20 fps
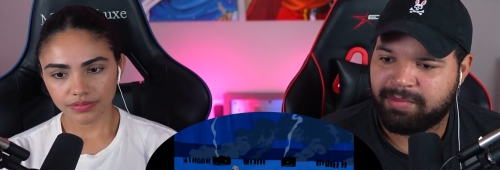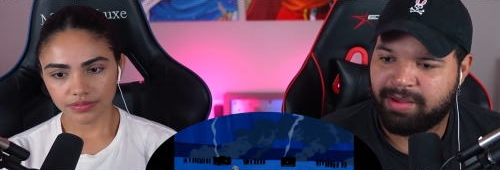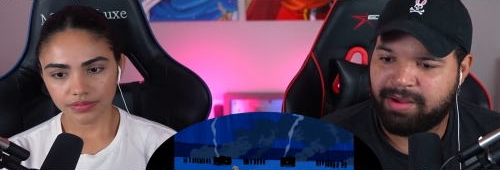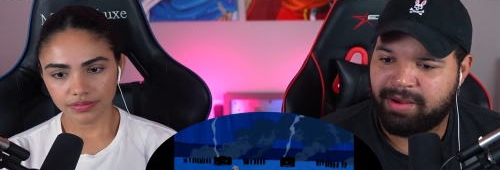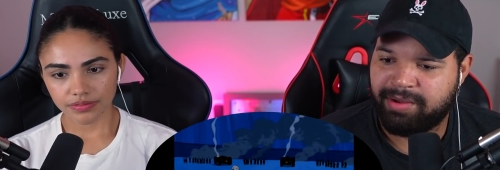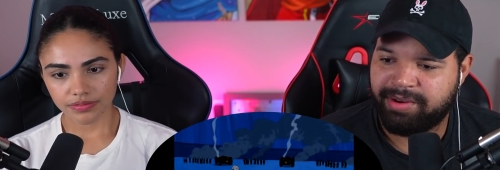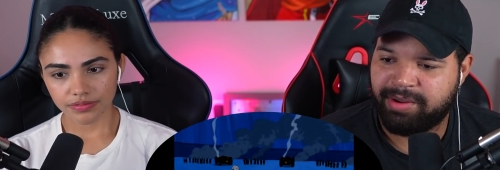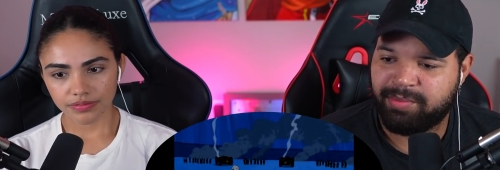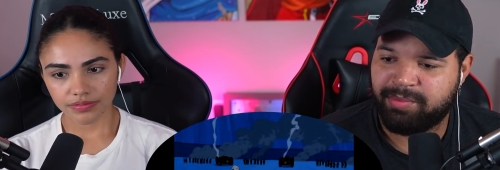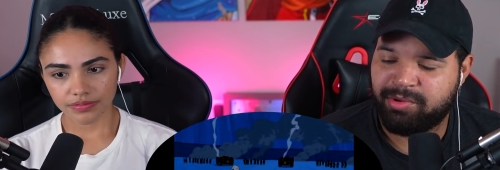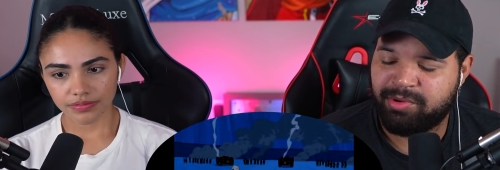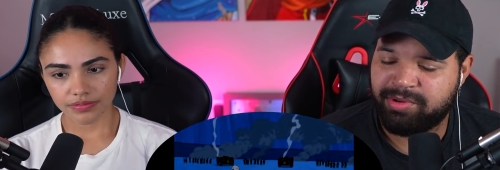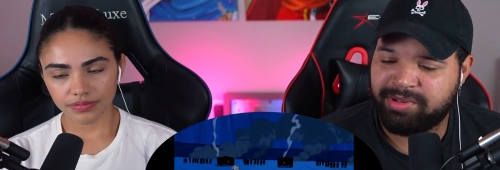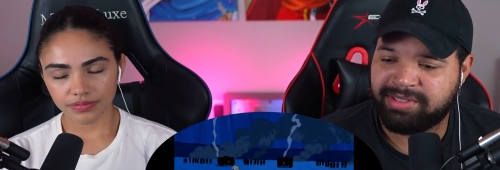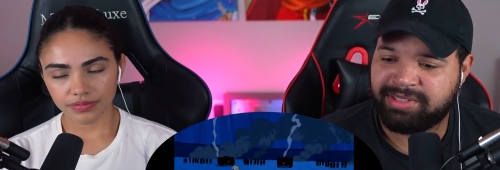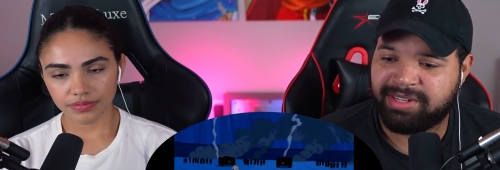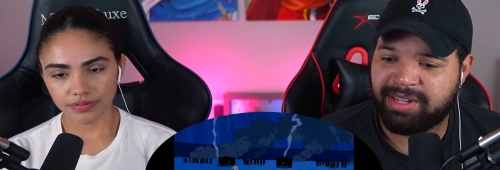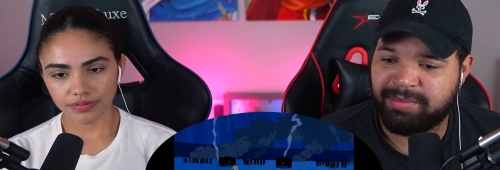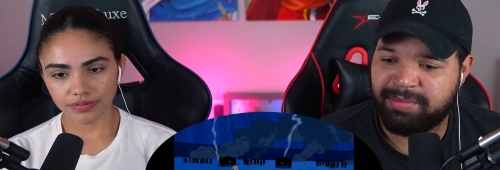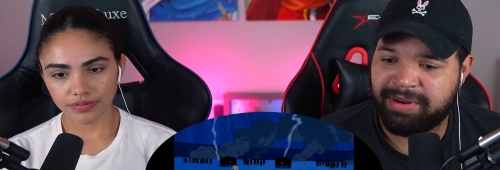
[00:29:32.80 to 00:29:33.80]
Speaker 1: Oh, the moon
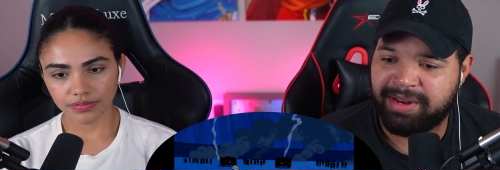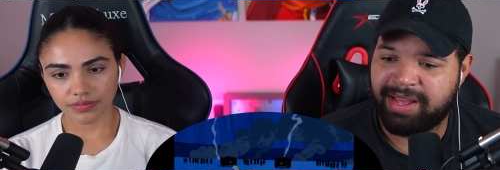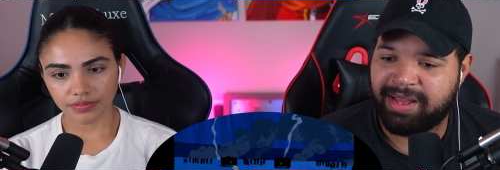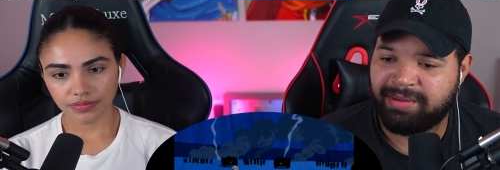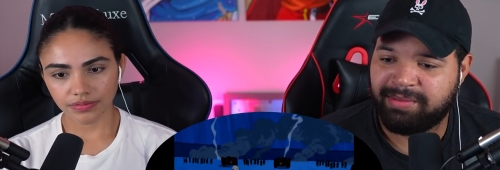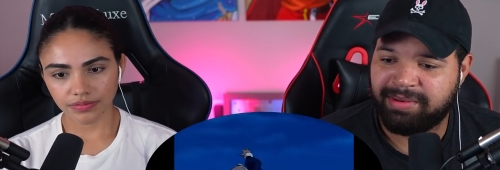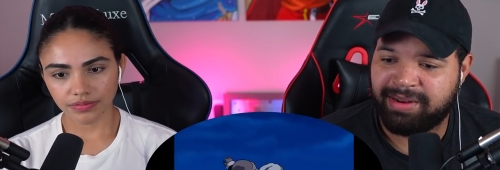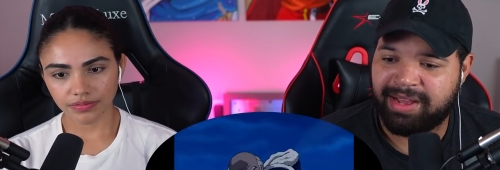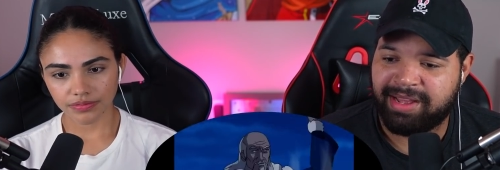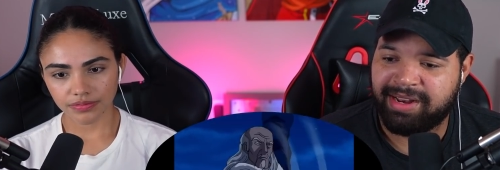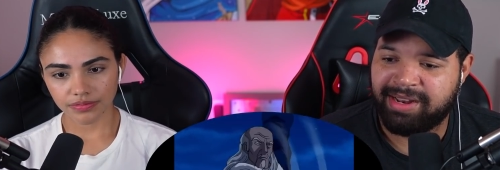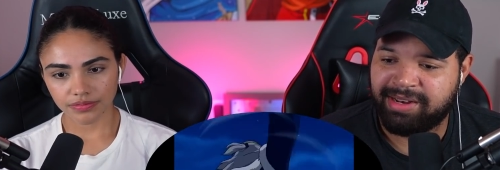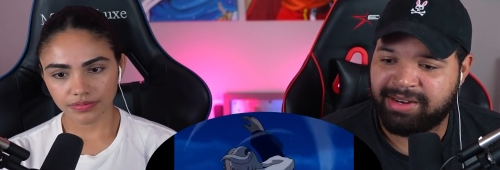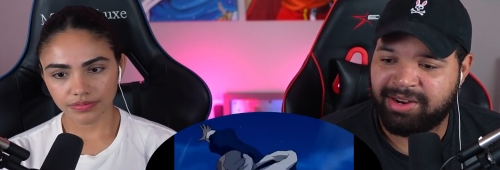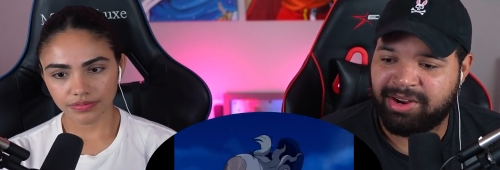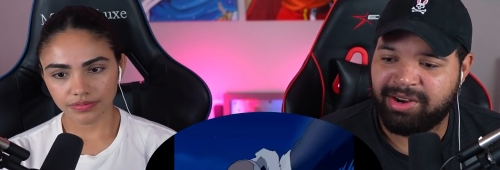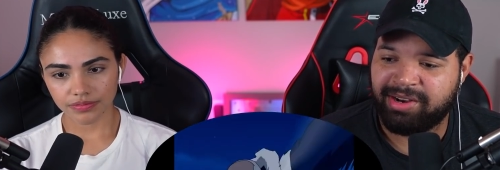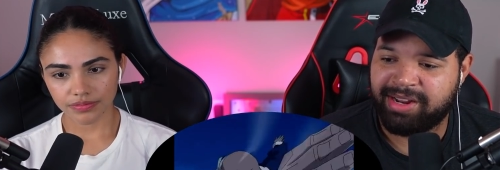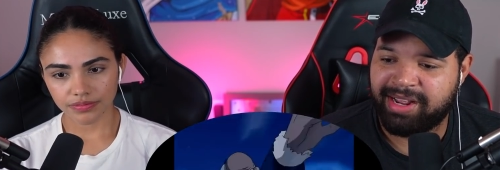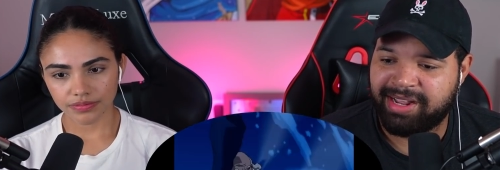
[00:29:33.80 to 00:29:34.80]
is coming out. Not it.
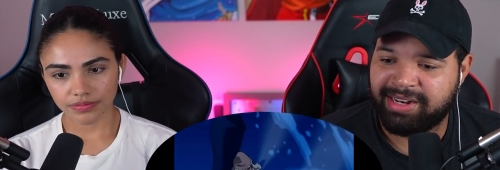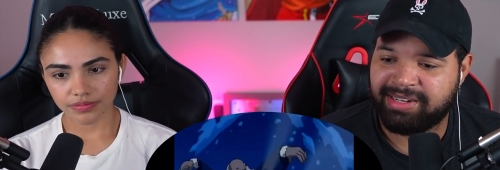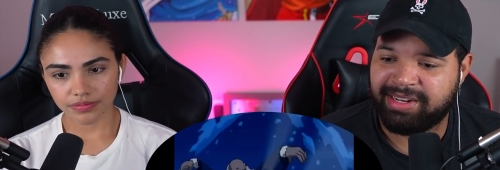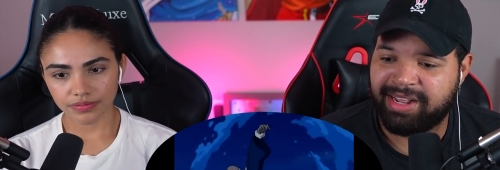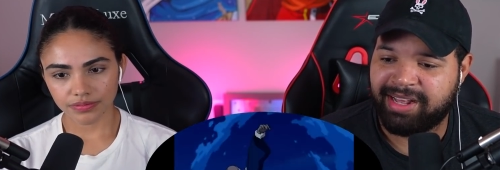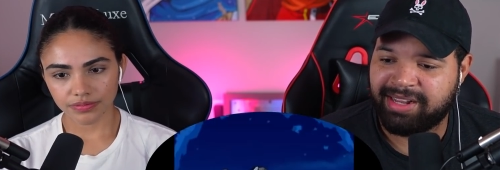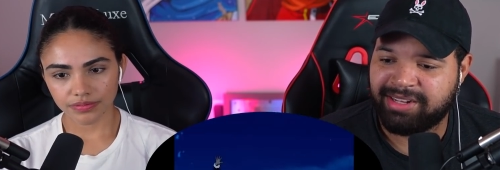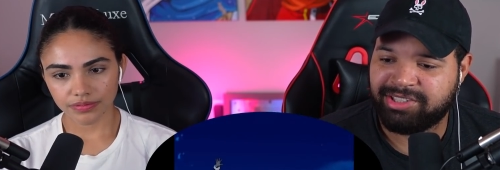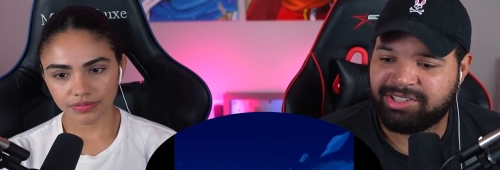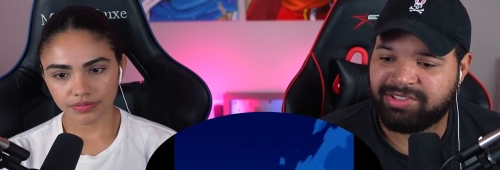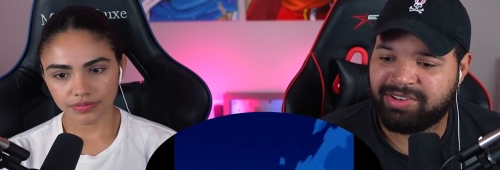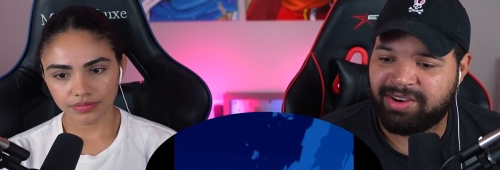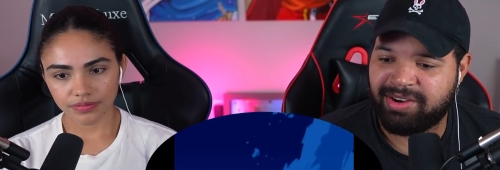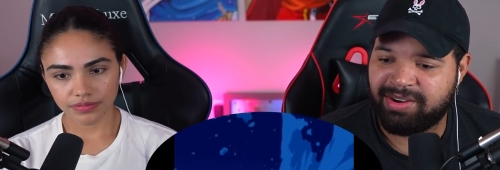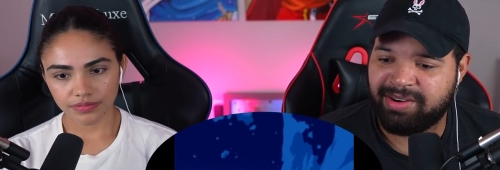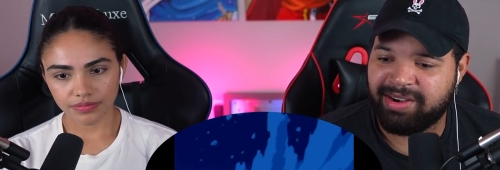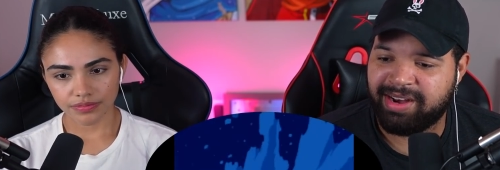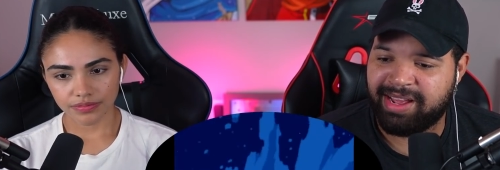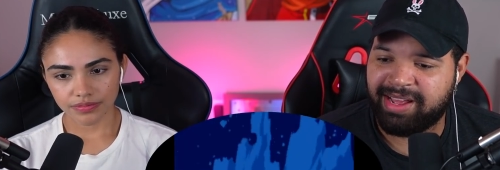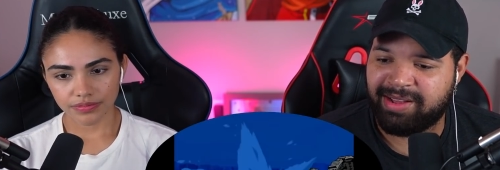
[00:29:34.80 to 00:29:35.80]
They're getting hella
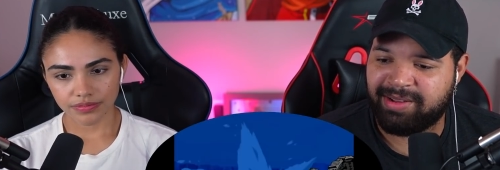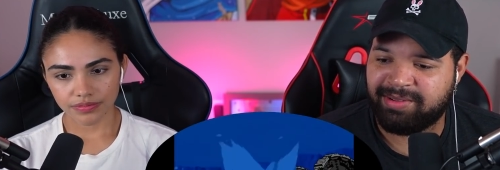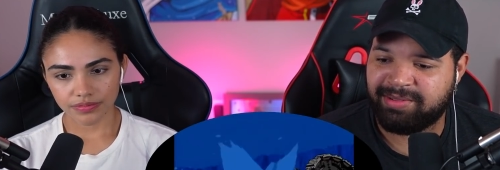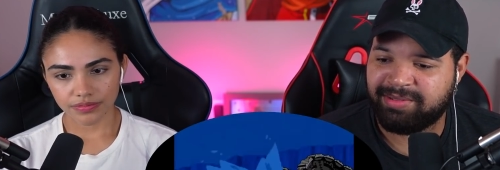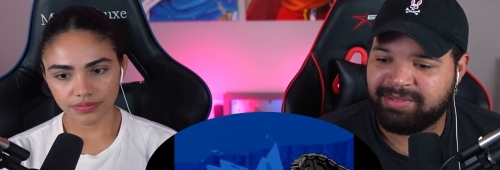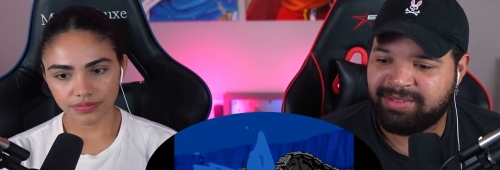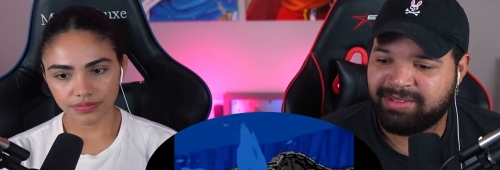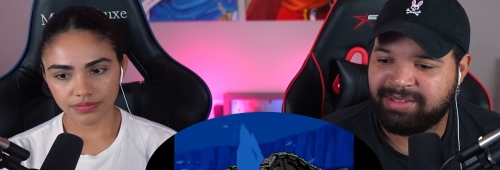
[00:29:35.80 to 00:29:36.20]
strong now.